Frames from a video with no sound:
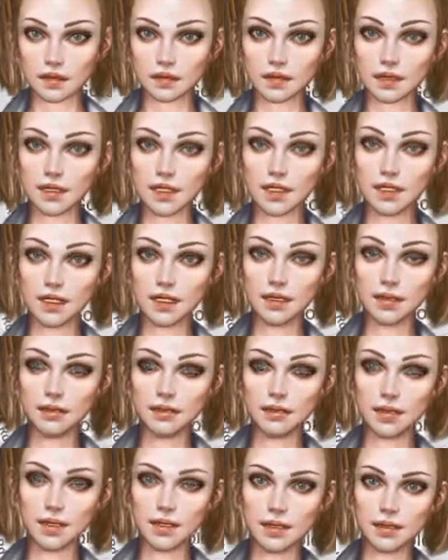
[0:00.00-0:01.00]

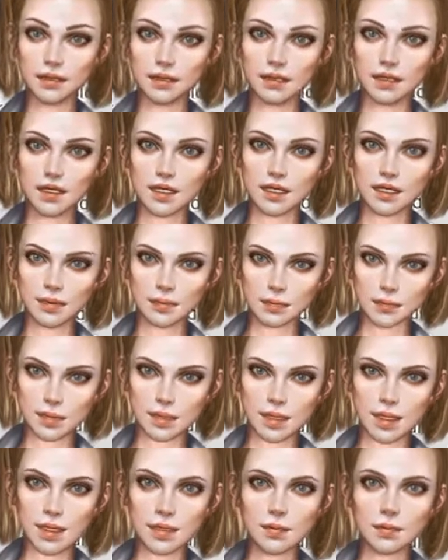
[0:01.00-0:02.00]
Hammersmith, Pearl Hotel has
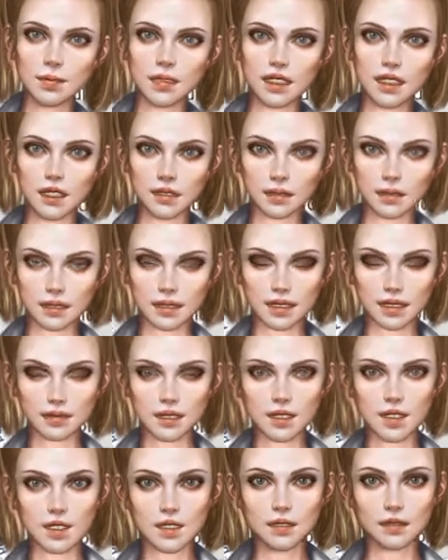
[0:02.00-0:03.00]
a 24-hour
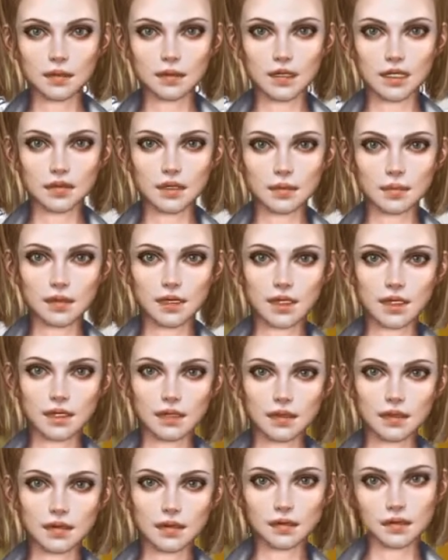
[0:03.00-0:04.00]
front desk and modern
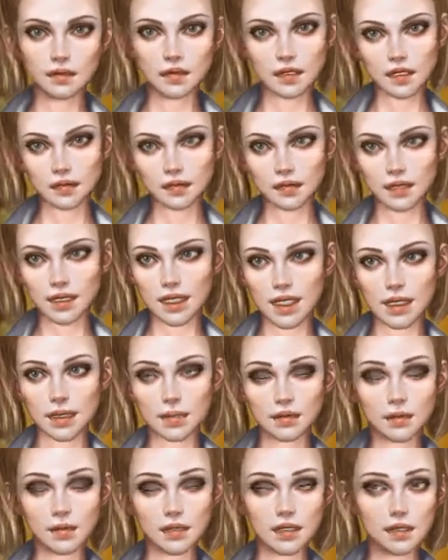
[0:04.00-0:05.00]
rooms with free
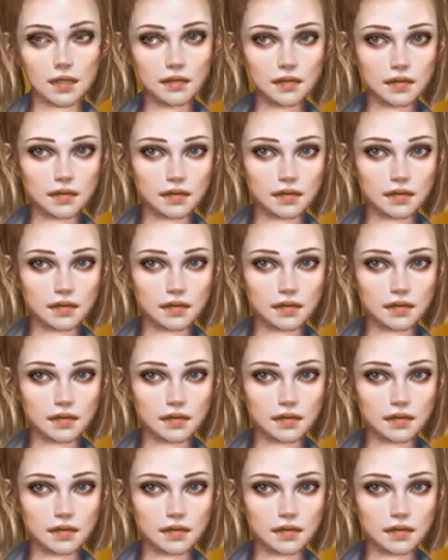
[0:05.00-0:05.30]
Wi-Fi.